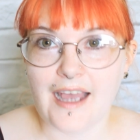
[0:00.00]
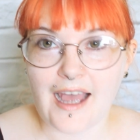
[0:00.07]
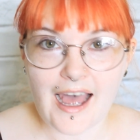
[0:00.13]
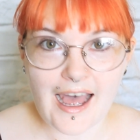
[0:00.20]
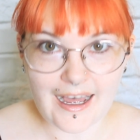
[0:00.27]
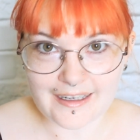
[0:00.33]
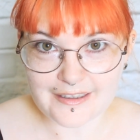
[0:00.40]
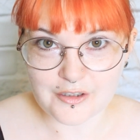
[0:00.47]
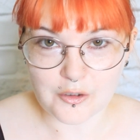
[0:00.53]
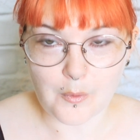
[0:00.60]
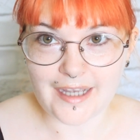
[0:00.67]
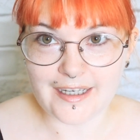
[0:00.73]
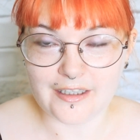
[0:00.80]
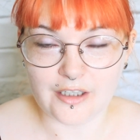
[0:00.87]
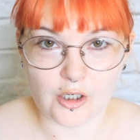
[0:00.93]
hide
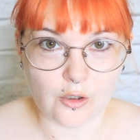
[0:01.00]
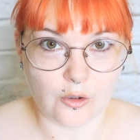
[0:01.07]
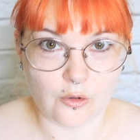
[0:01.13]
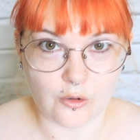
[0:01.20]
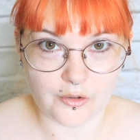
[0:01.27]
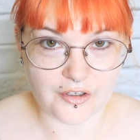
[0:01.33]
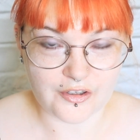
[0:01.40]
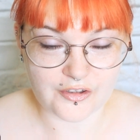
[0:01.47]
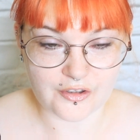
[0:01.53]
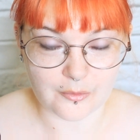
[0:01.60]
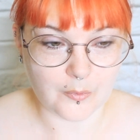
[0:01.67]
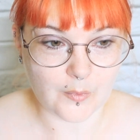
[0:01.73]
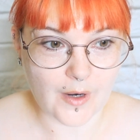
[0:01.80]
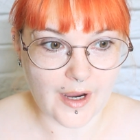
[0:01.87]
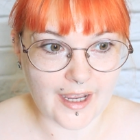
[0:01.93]
away in a corner
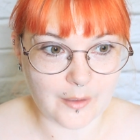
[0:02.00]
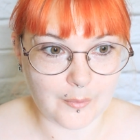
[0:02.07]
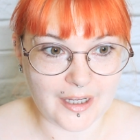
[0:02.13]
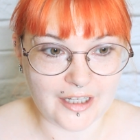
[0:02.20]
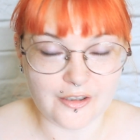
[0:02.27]
somewhere where